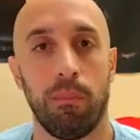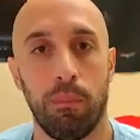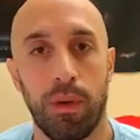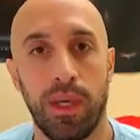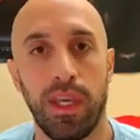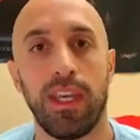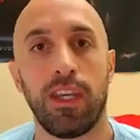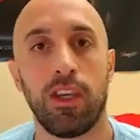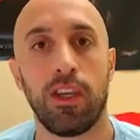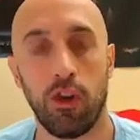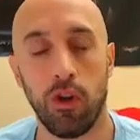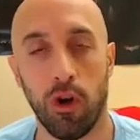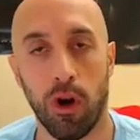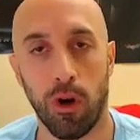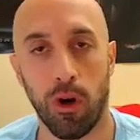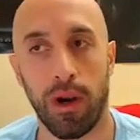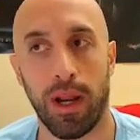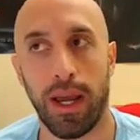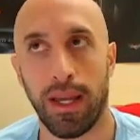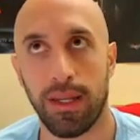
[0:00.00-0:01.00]

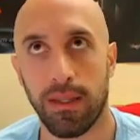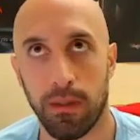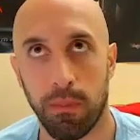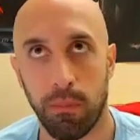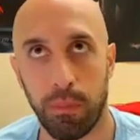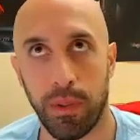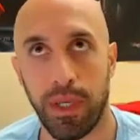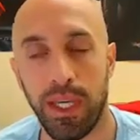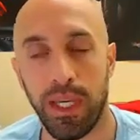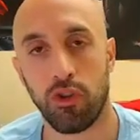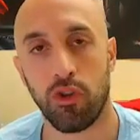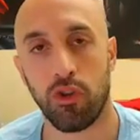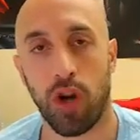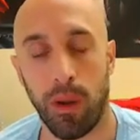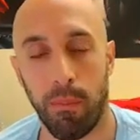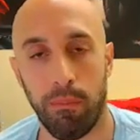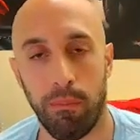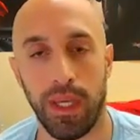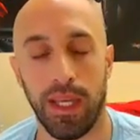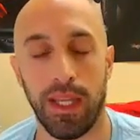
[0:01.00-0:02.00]
PQRS, P
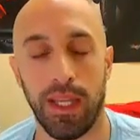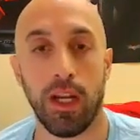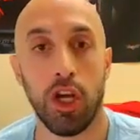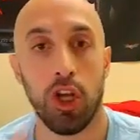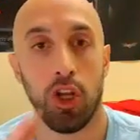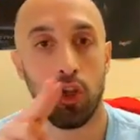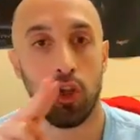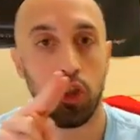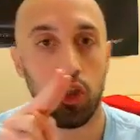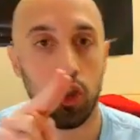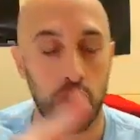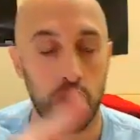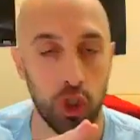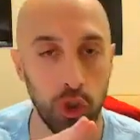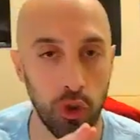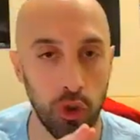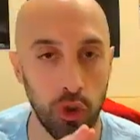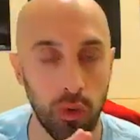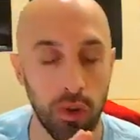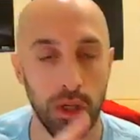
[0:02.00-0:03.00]
drop beat,
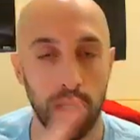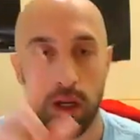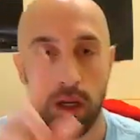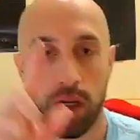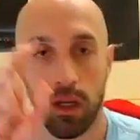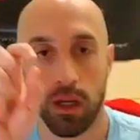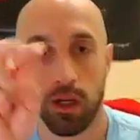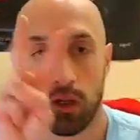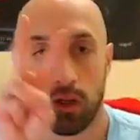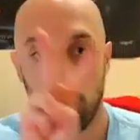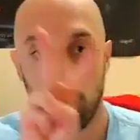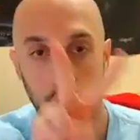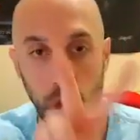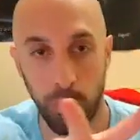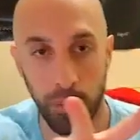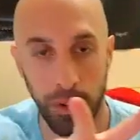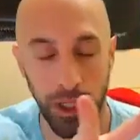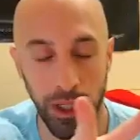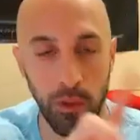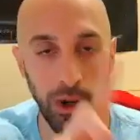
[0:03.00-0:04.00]
two, two
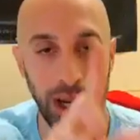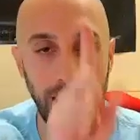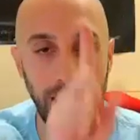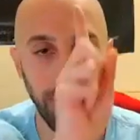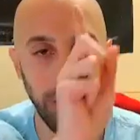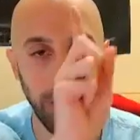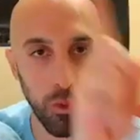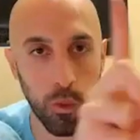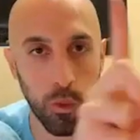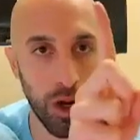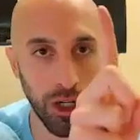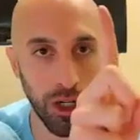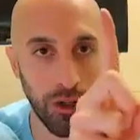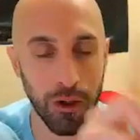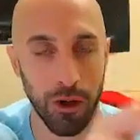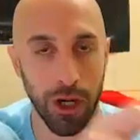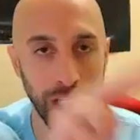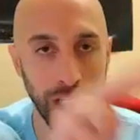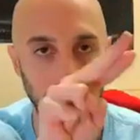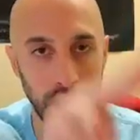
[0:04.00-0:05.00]
P waves, one
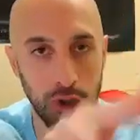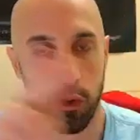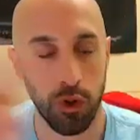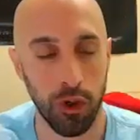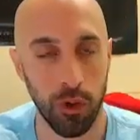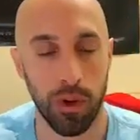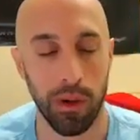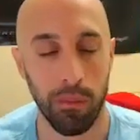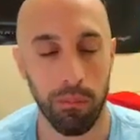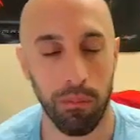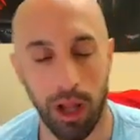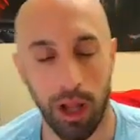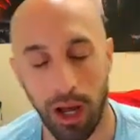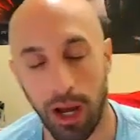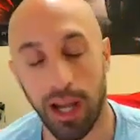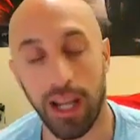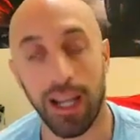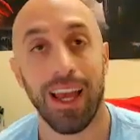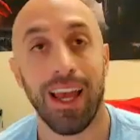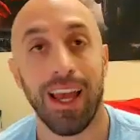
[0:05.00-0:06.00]
QRS, two to one
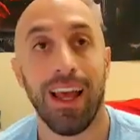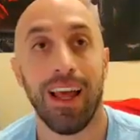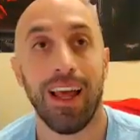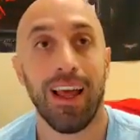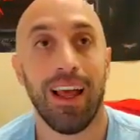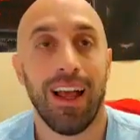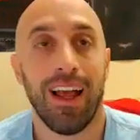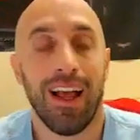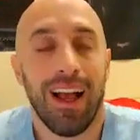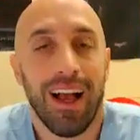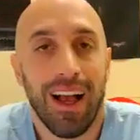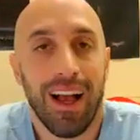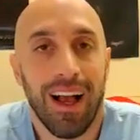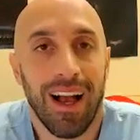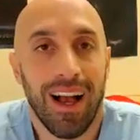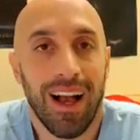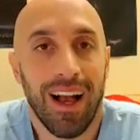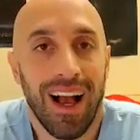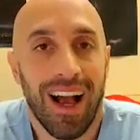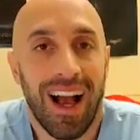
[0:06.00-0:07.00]
block.
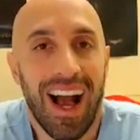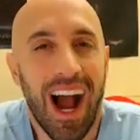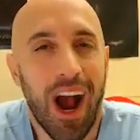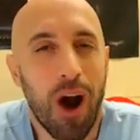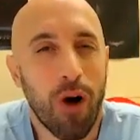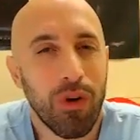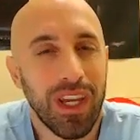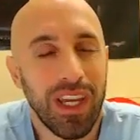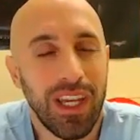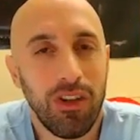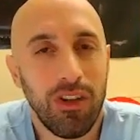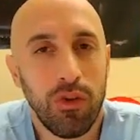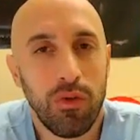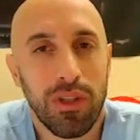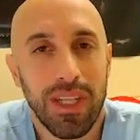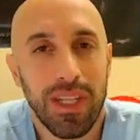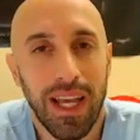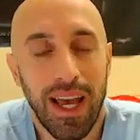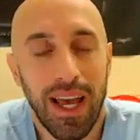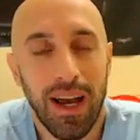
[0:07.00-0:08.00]
How can you
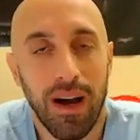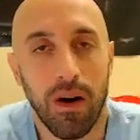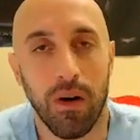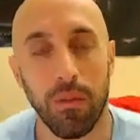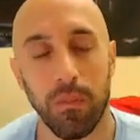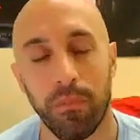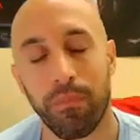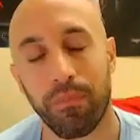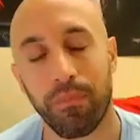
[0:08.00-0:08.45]
tell?